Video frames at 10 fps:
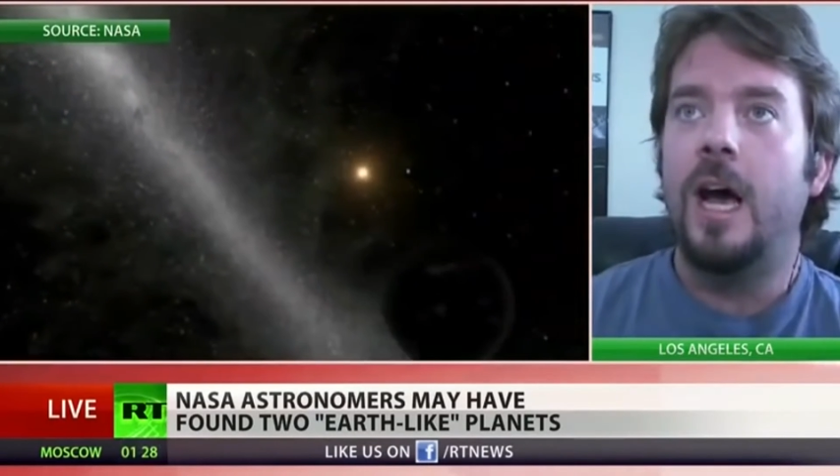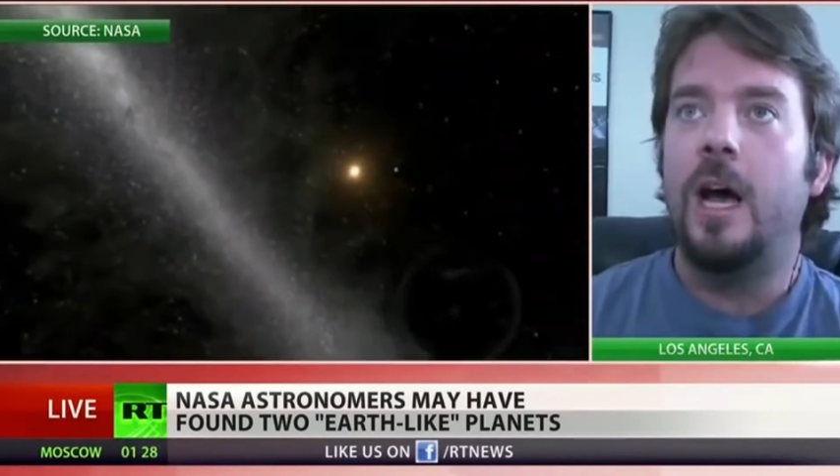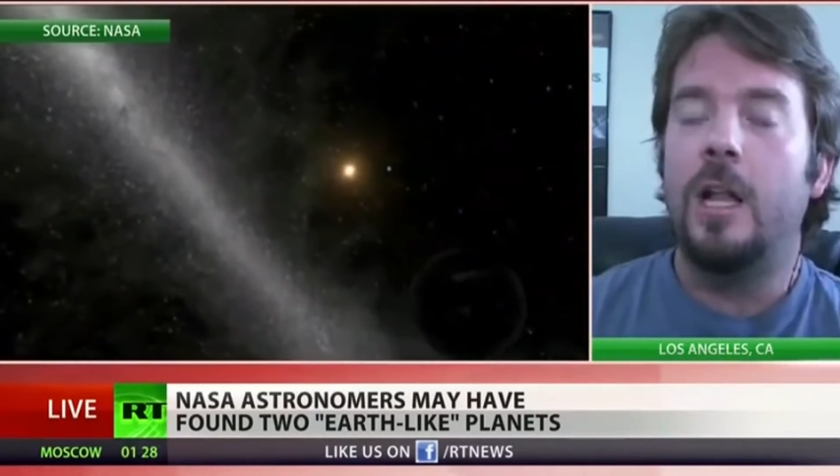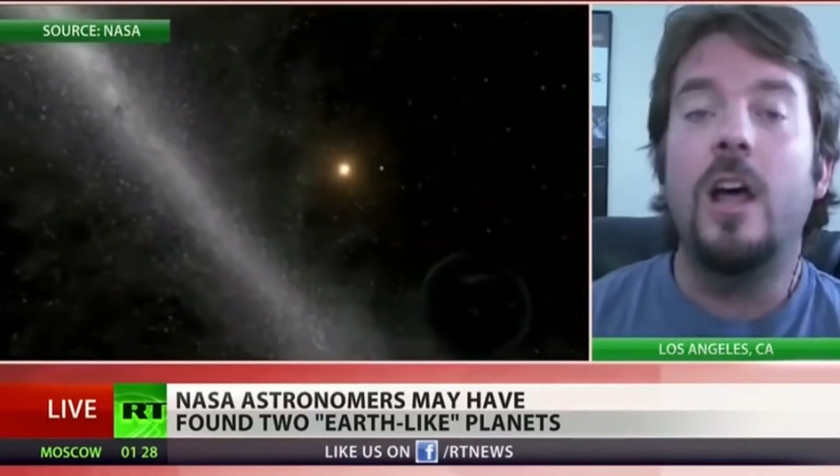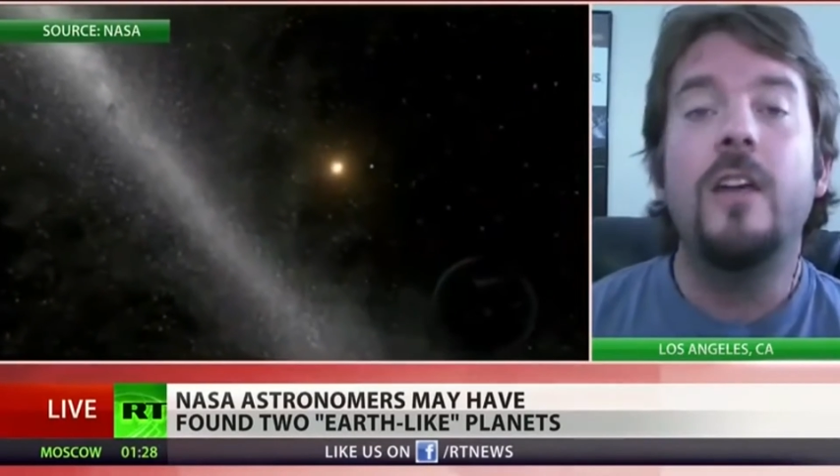
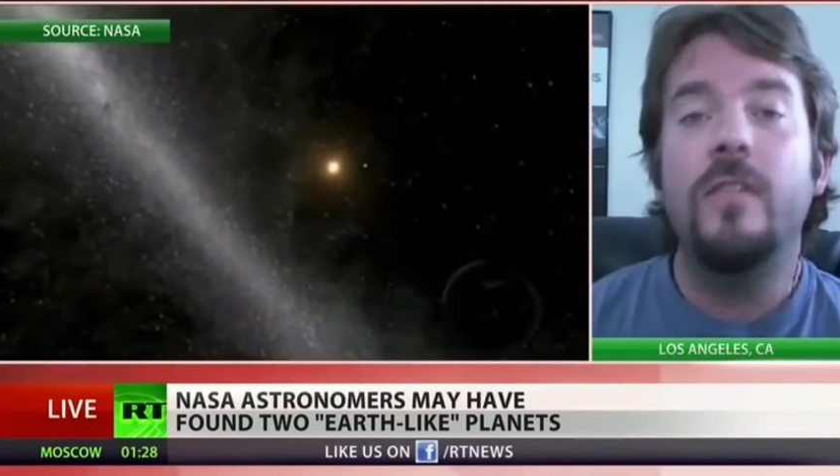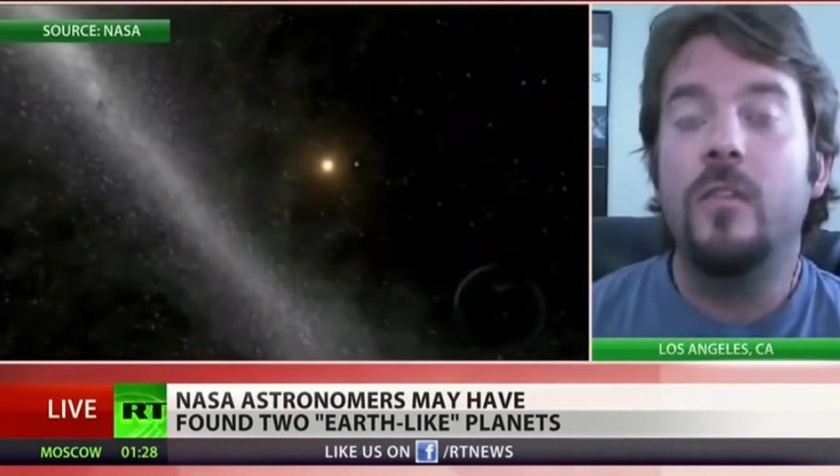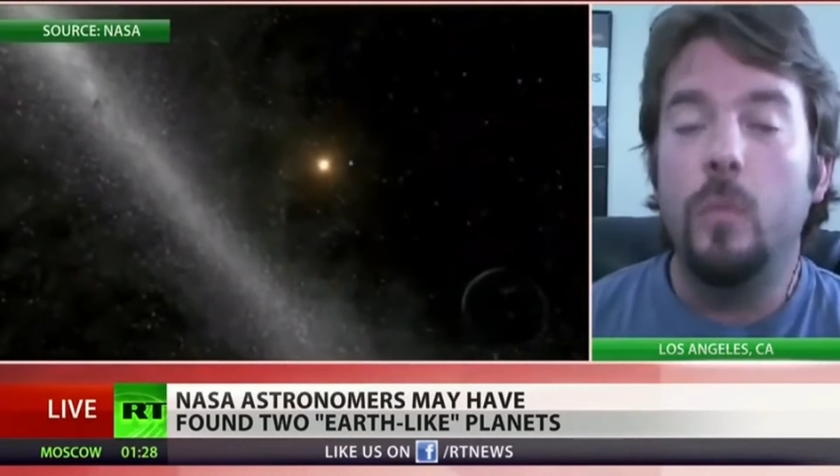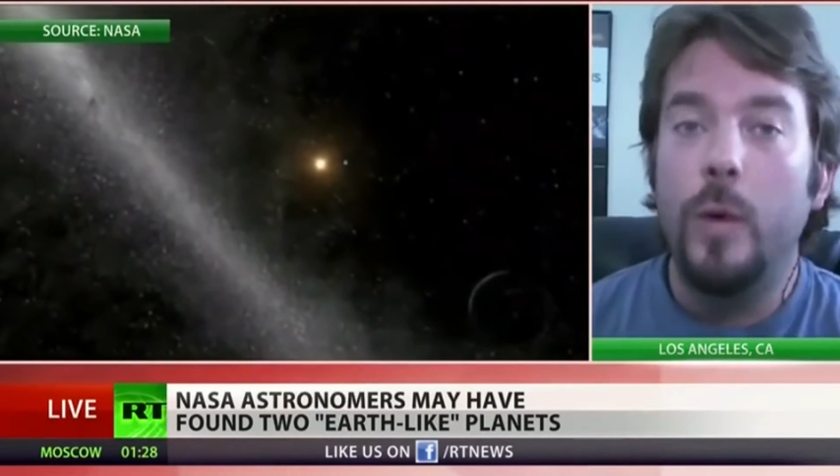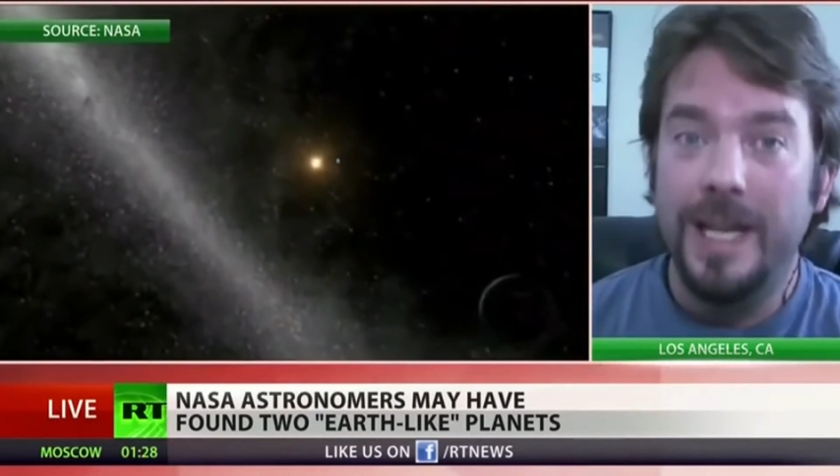life
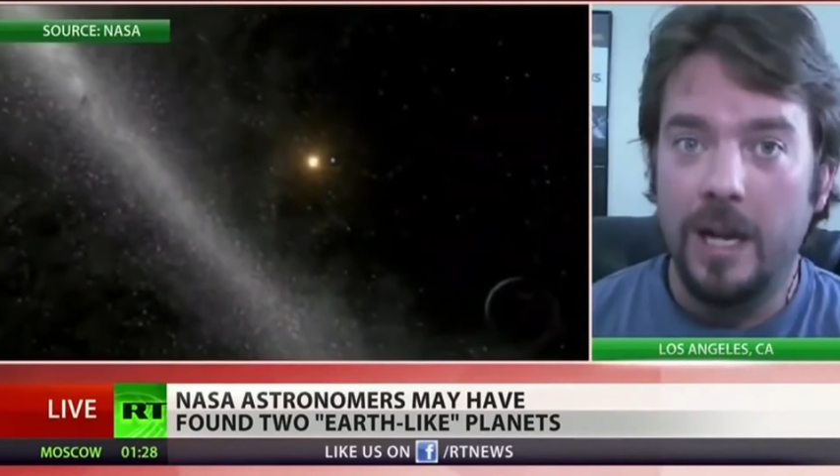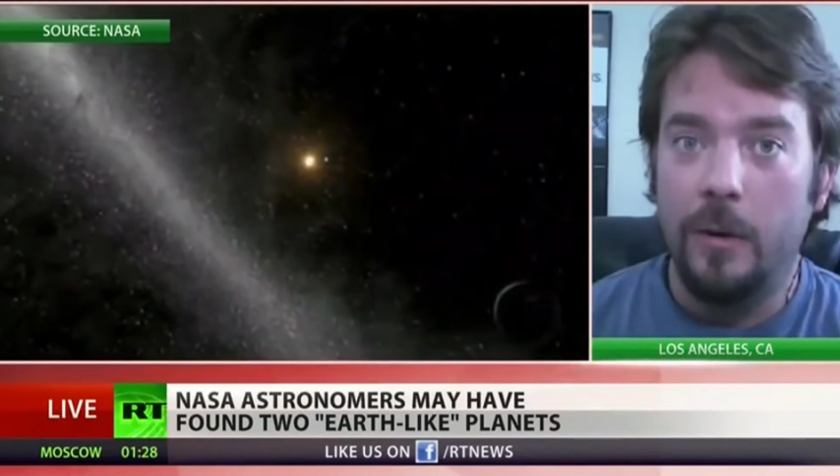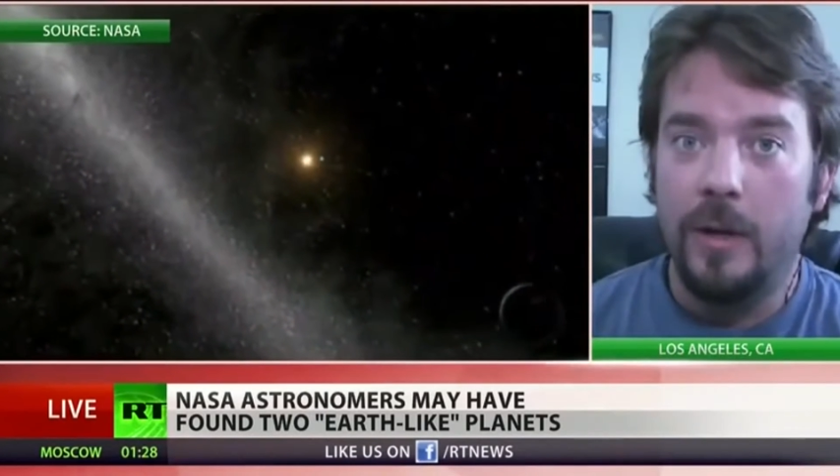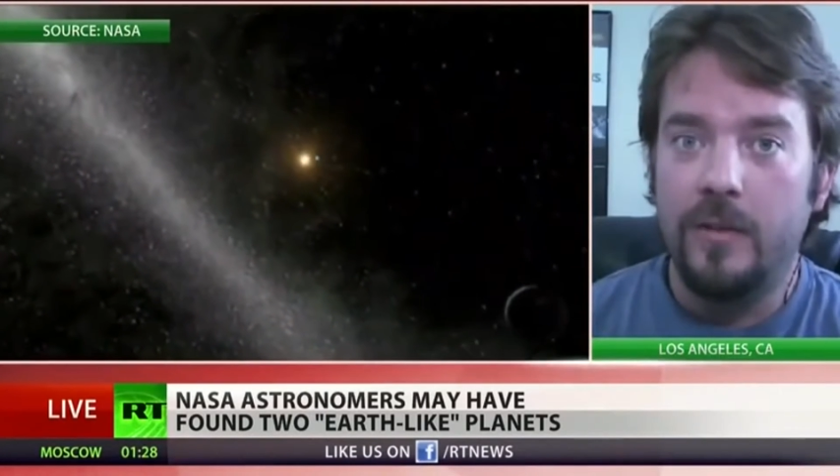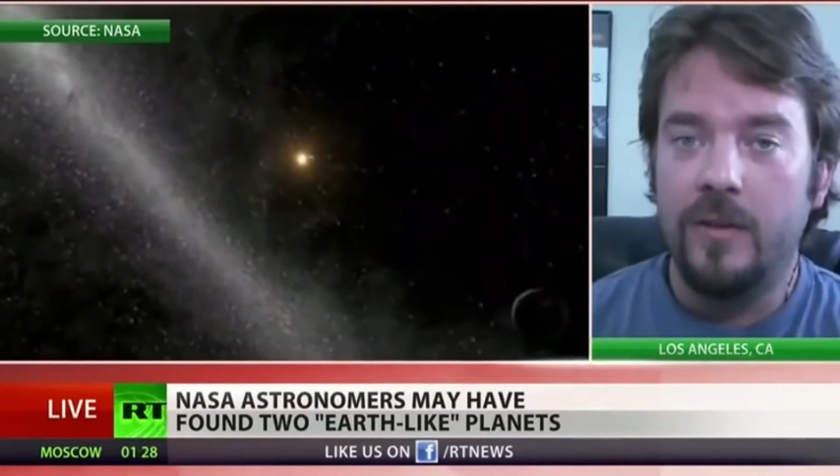as we know it.